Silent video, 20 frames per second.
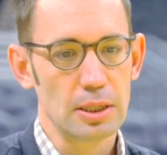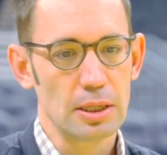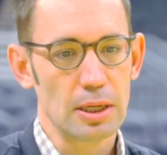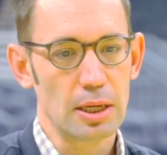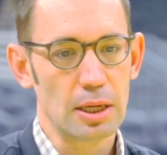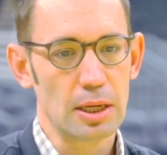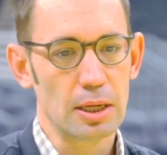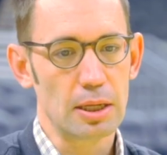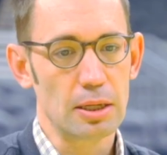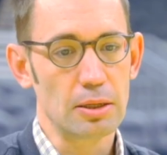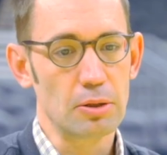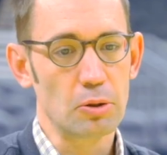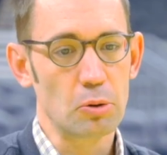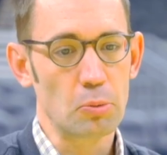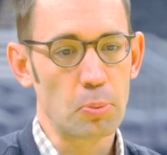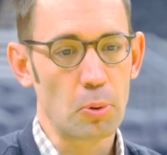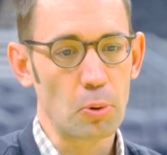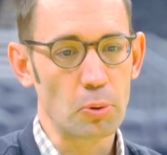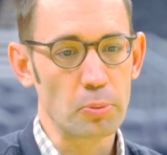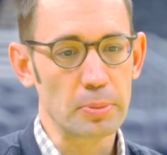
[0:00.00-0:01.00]
And Neil
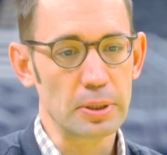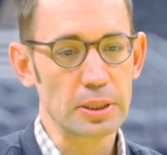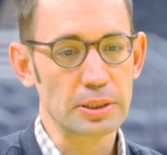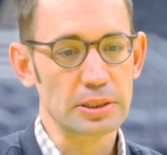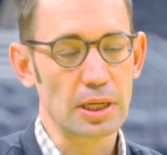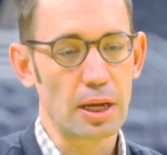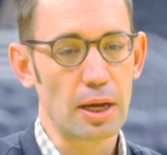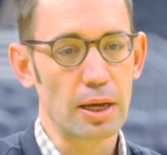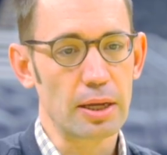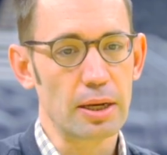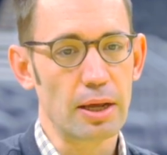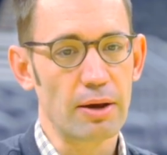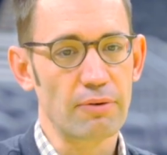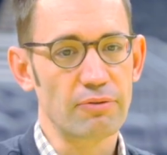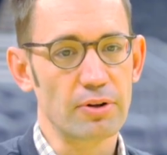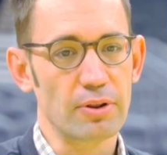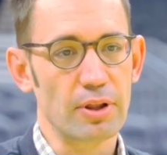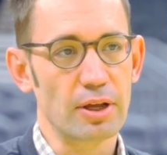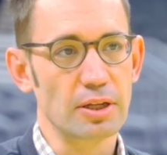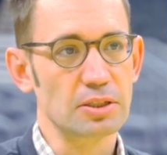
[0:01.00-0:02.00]
pulled me aside
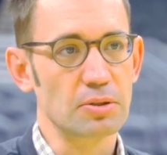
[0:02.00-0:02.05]
after that